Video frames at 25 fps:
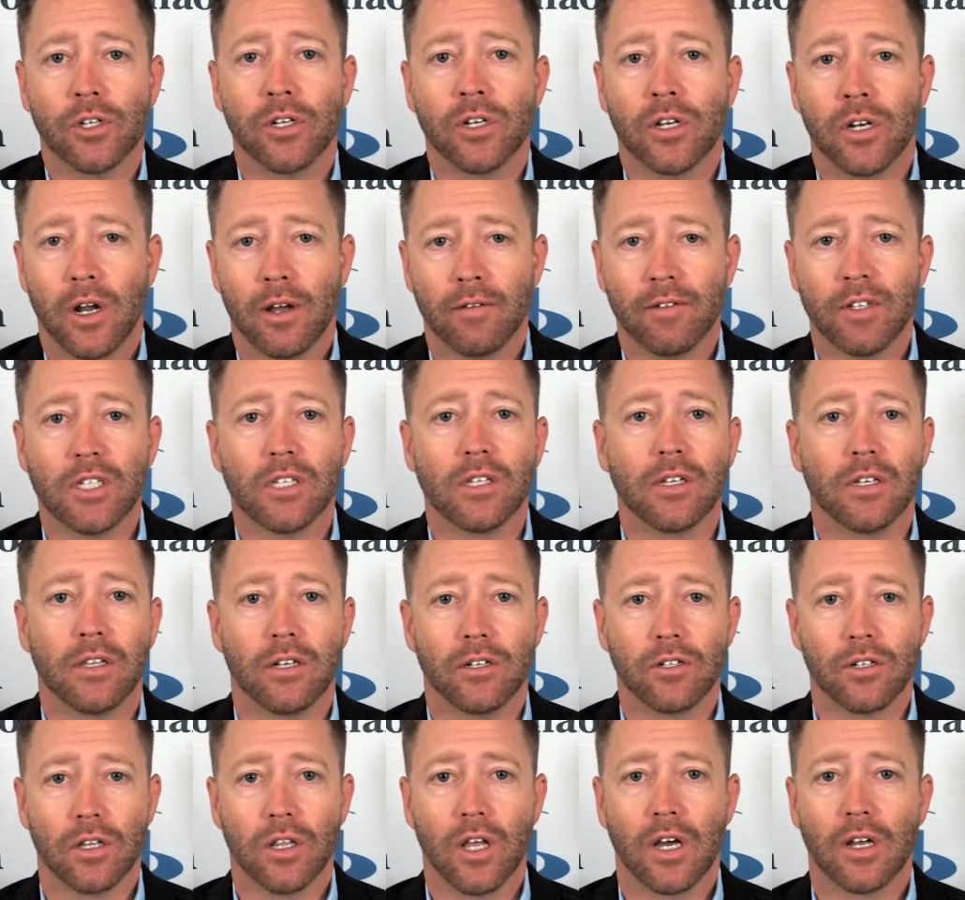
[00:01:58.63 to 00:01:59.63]
and obviously
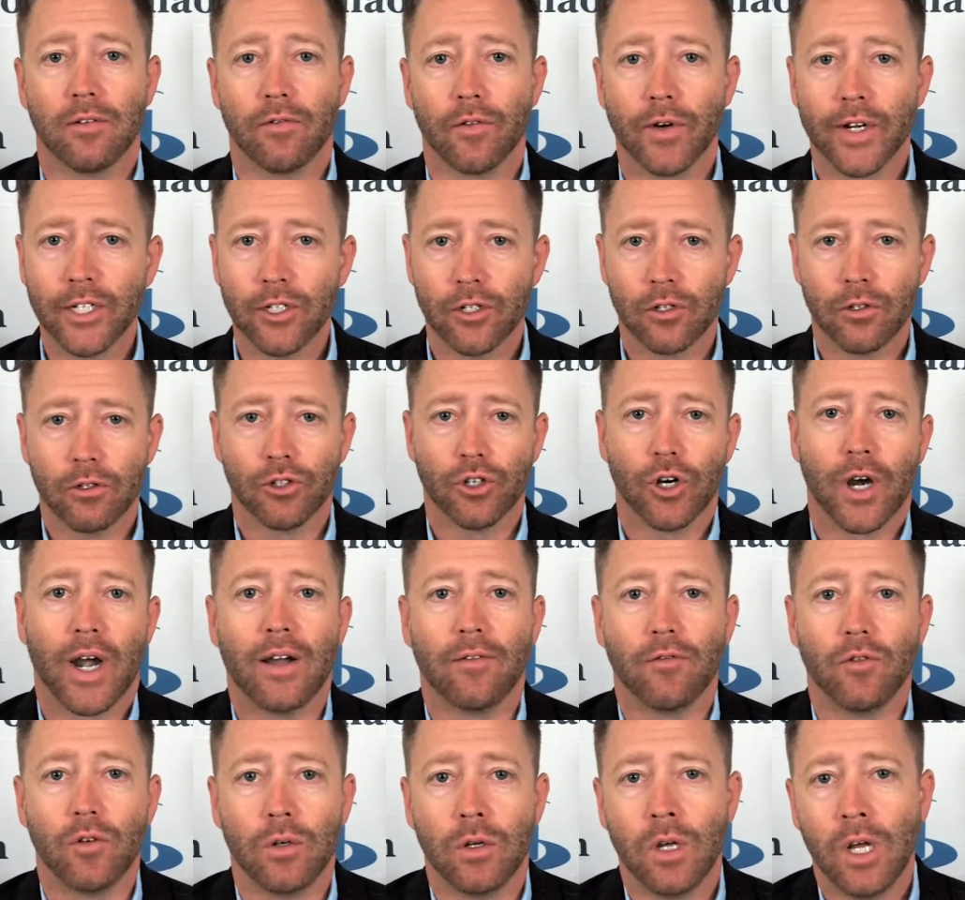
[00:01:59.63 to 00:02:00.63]
there's a lot of regional
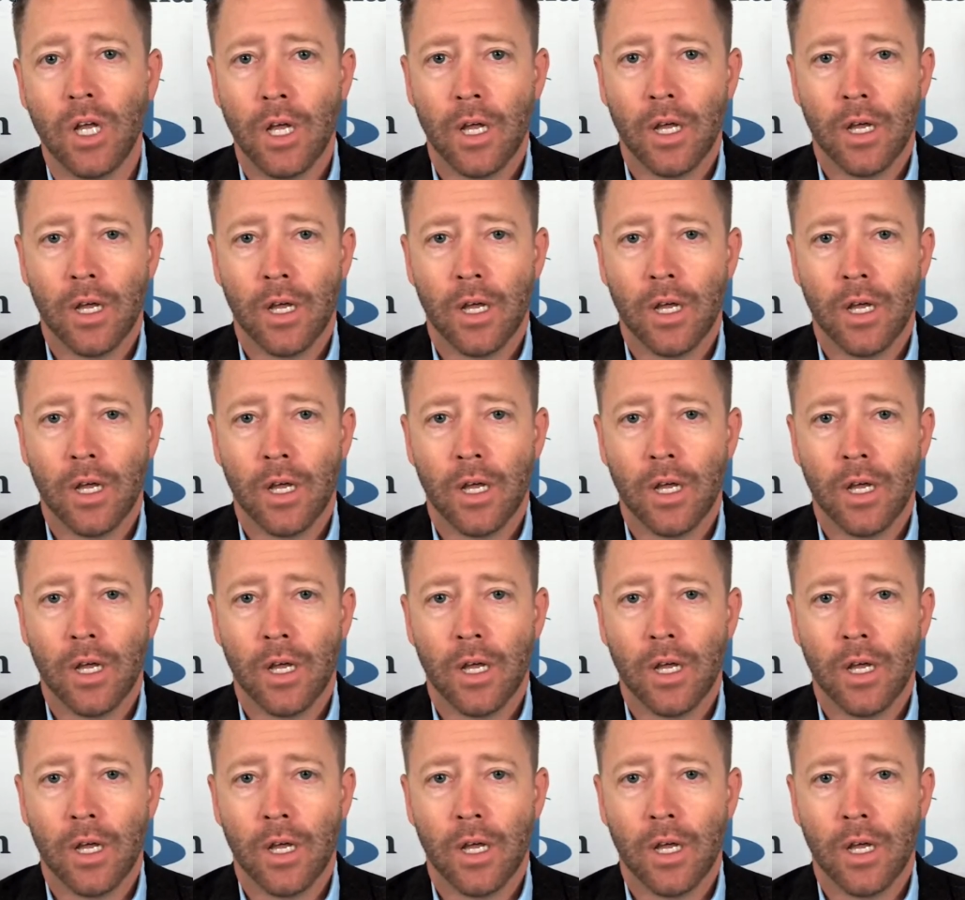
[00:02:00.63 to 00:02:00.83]
travel